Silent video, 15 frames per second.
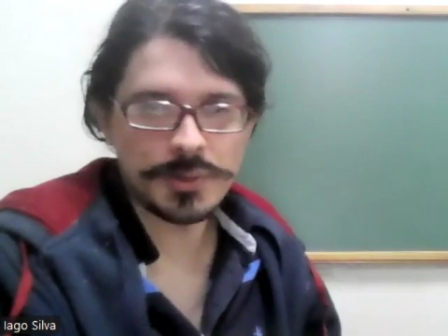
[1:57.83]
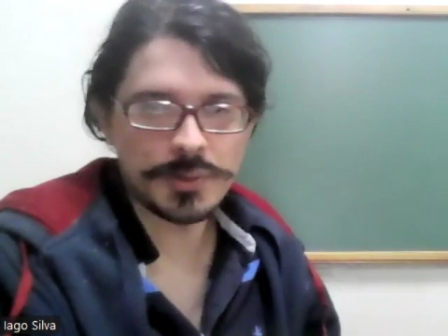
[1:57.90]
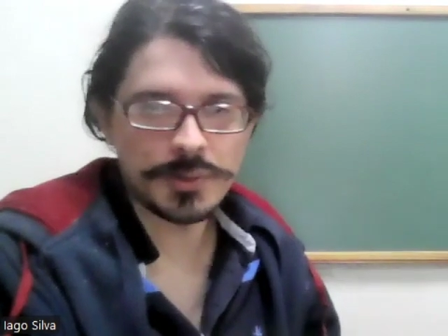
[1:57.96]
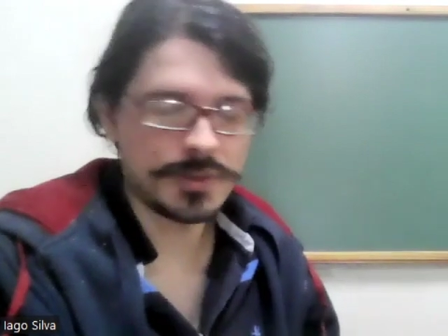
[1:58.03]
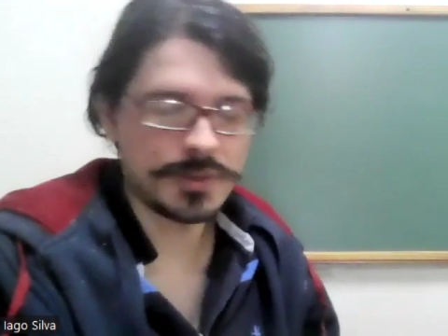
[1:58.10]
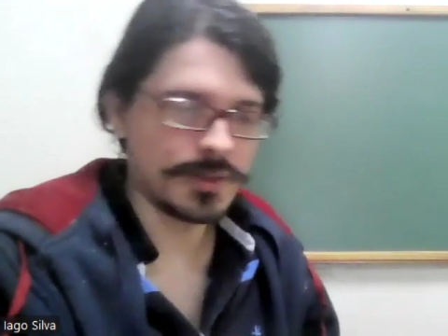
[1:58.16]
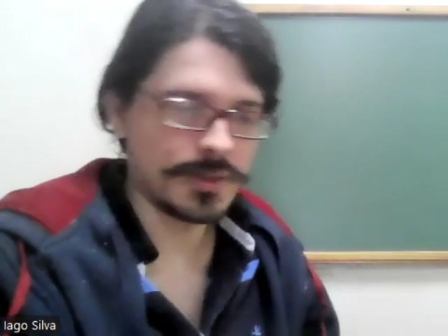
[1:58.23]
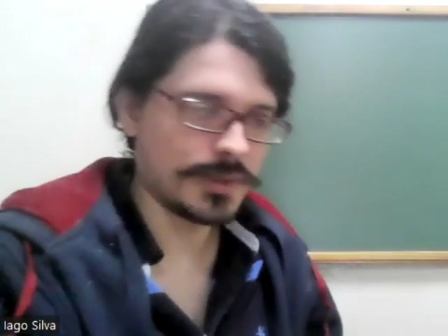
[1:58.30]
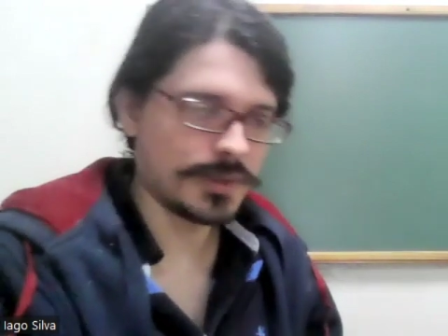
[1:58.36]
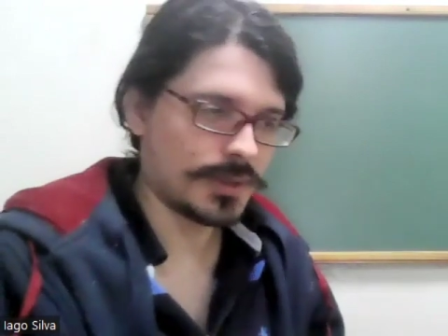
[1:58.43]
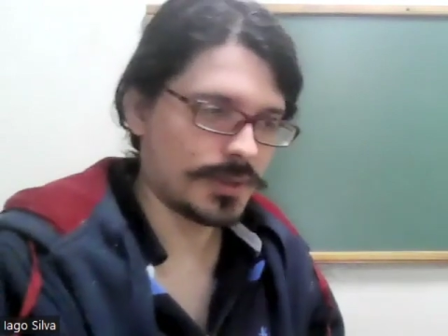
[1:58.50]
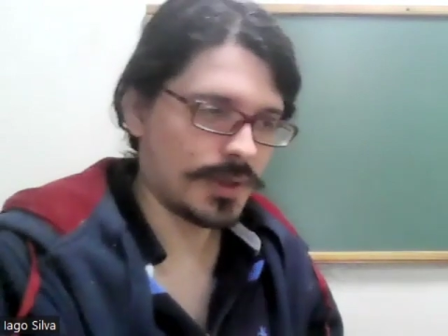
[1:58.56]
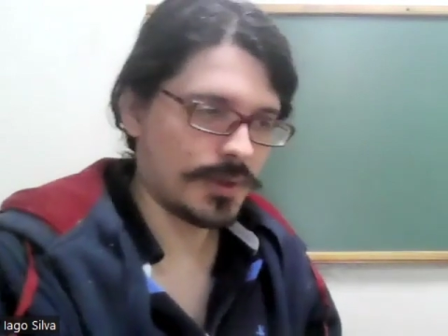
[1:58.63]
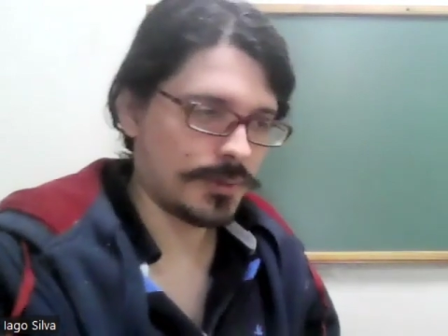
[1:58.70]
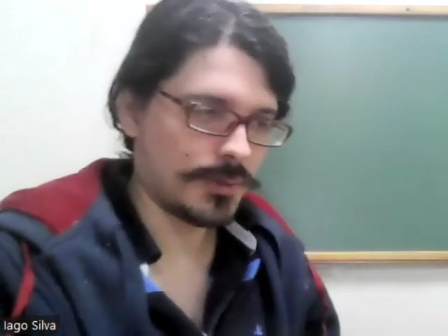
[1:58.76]
used in
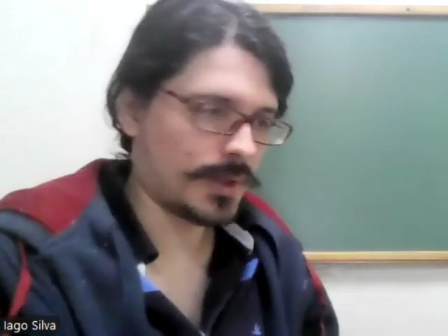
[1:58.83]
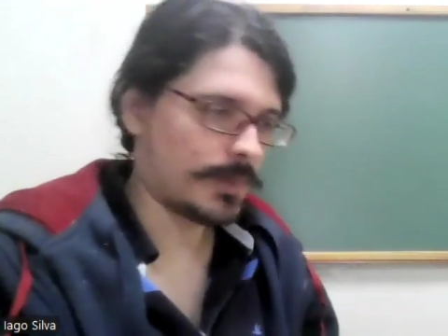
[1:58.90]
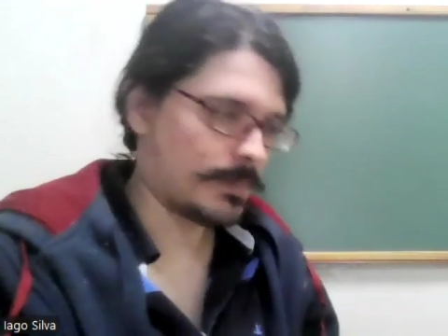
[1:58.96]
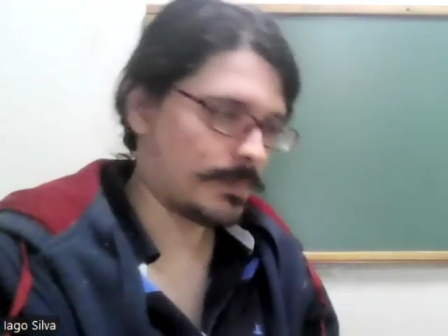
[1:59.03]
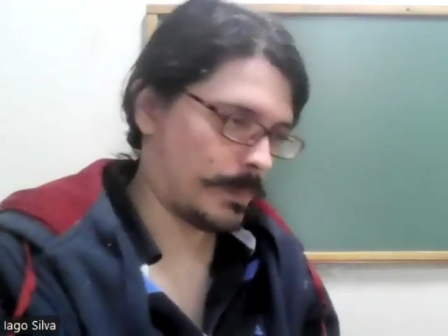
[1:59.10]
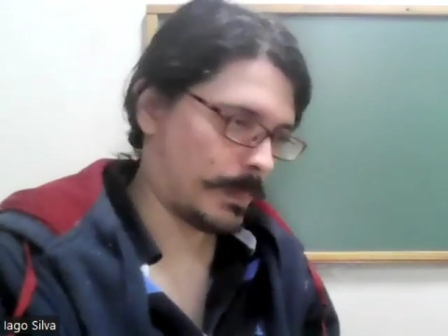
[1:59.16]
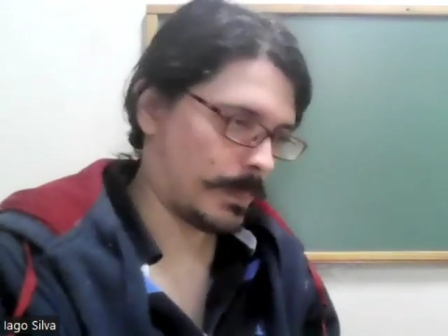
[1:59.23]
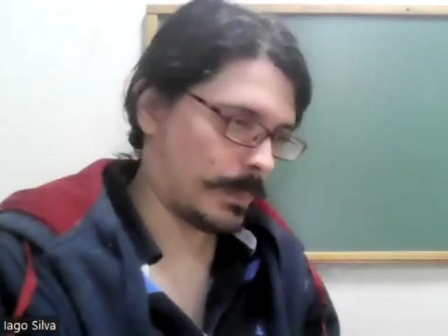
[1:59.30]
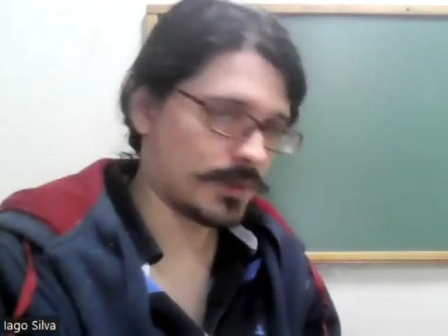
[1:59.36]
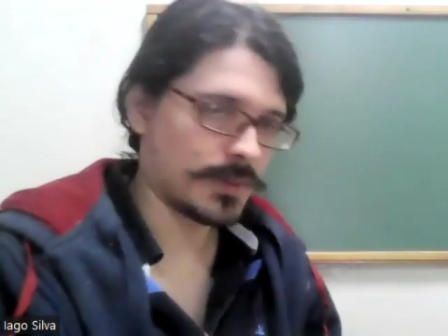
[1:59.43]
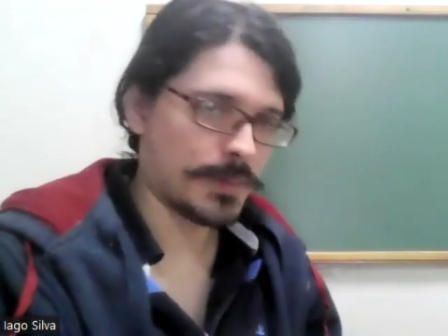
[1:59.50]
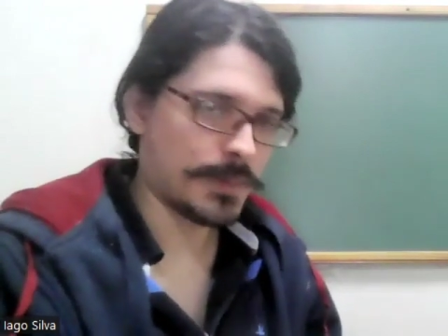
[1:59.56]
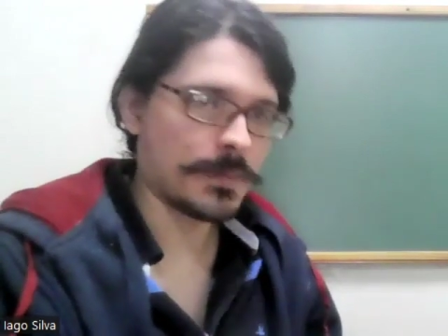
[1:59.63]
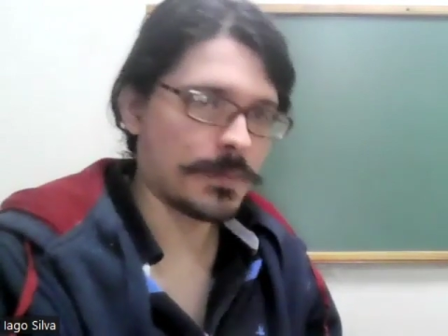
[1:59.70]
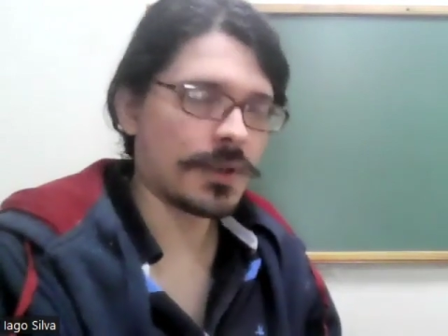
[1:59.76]
this
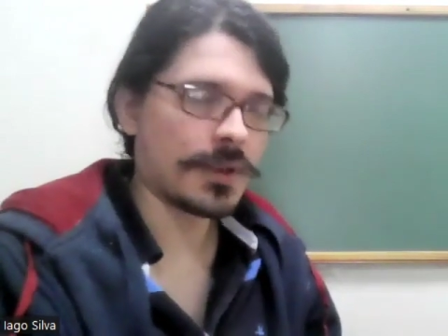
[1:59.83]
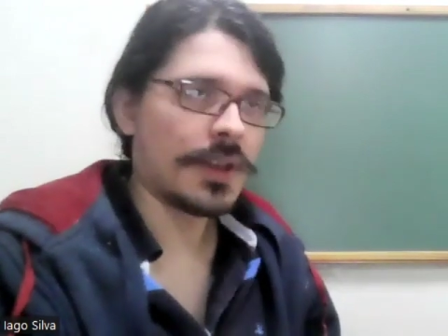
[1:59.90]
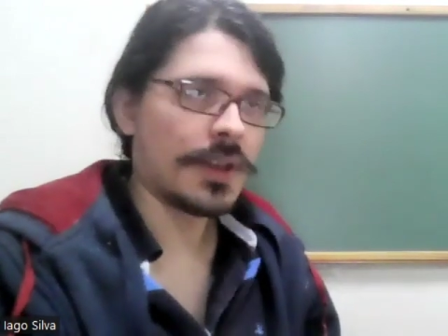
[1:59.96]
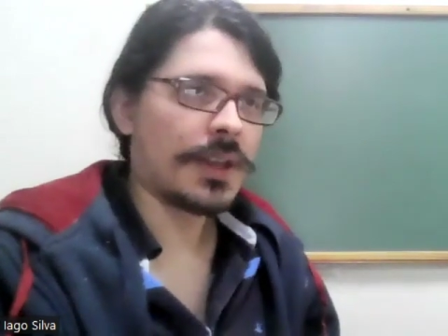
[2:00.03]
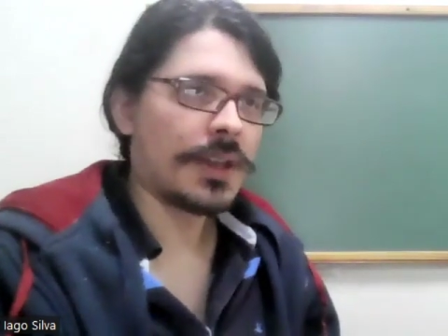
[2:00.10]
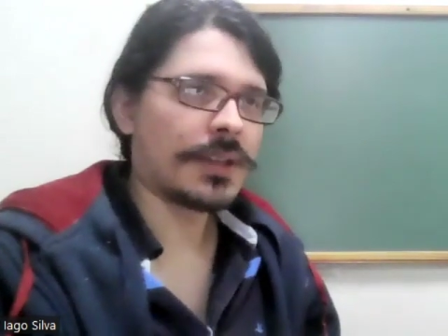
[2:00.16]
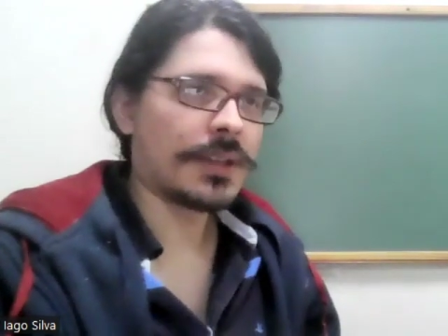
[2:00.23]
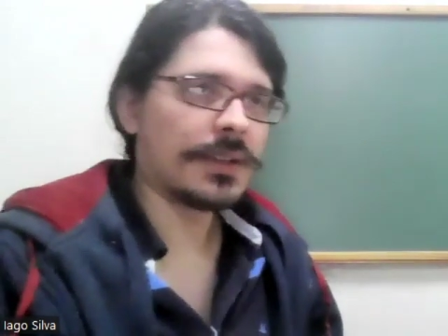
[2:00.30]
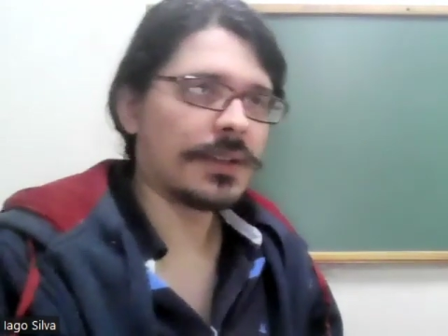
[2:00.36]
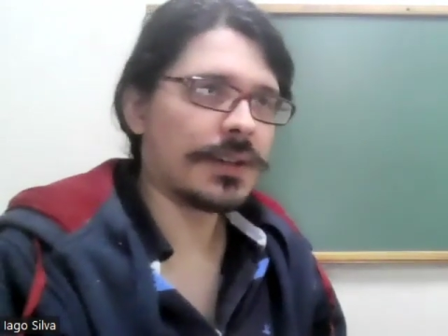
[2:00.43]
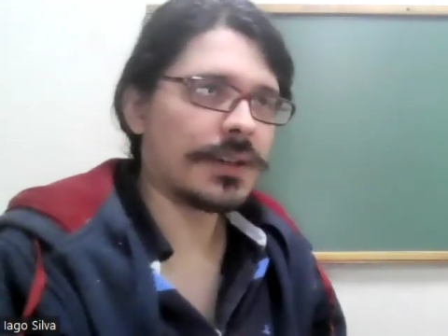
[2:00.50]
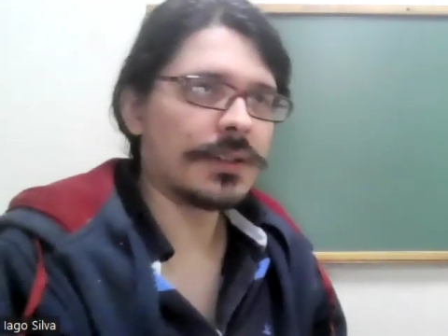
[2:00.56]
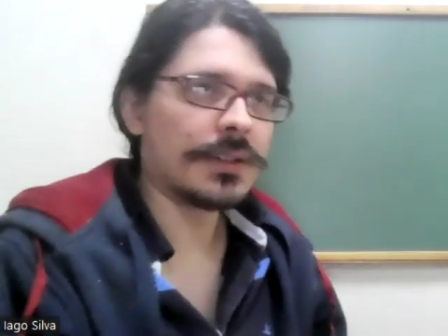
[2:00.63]
paper. And